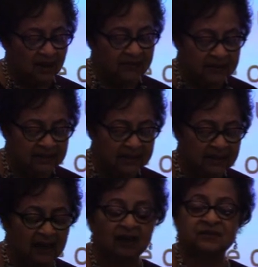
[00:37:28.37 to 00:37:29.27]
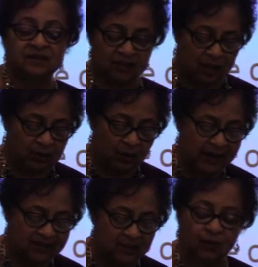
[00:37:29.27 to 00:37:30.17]
The city of DeSoto
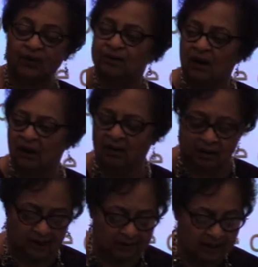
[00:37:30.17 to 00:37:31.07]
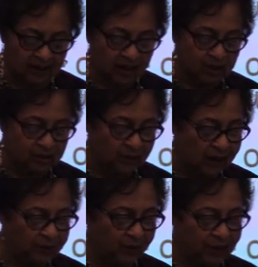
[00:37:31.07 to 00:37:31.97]
has worked hard to
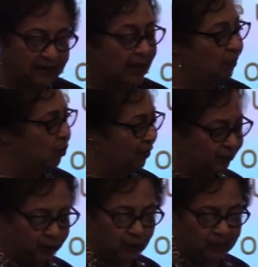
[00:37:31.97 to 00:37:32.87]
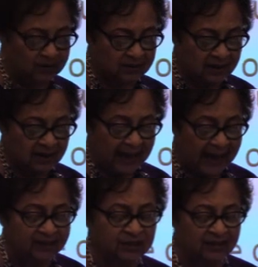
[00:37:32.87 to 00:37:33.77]
upgrade our workforce
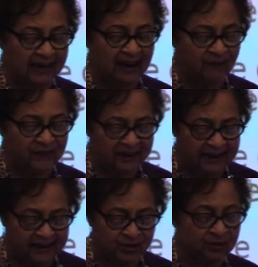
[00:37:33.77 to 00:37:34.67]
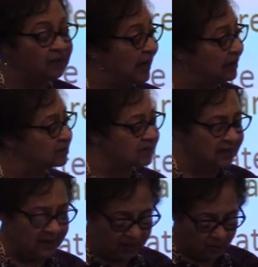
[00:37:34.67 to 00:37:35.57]
and to get our financial house
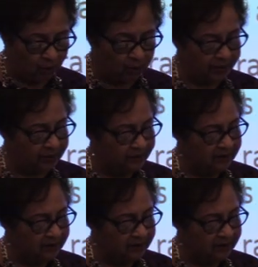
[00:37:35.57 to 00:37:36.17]
in order.